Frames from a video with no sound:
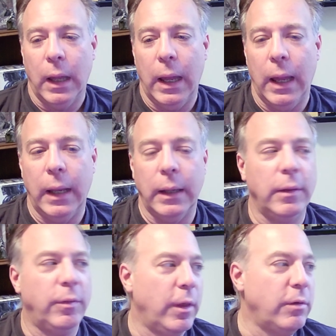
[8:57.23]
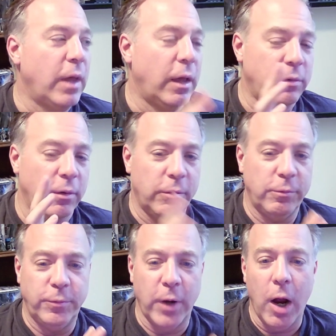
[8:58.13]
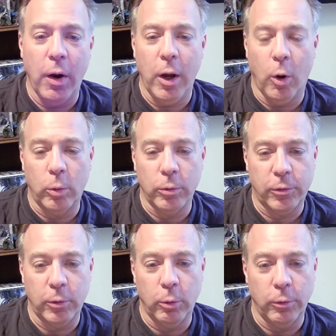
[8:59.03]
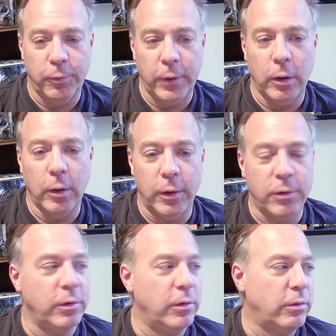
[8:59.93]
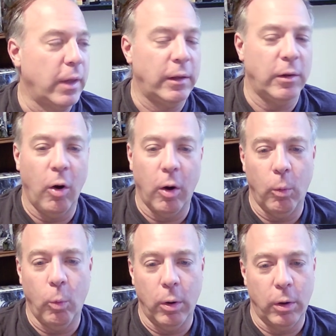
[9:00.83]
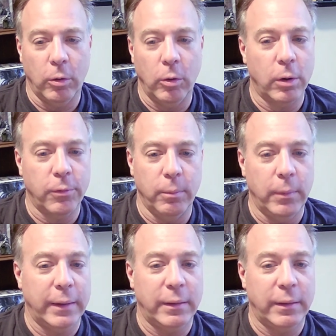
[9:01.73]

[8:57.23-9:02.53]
And this has a very old school feel. This is like artwork look from like the